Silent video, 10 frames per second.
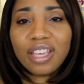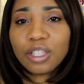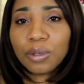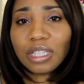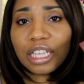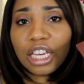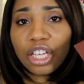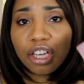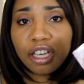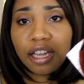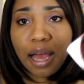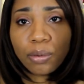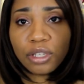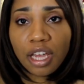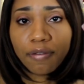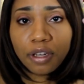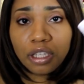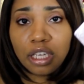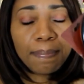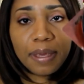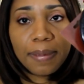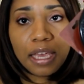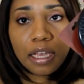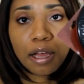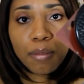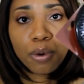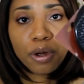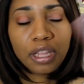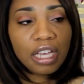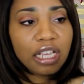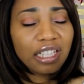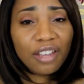this one's any good, I will definitely be picking up more of these.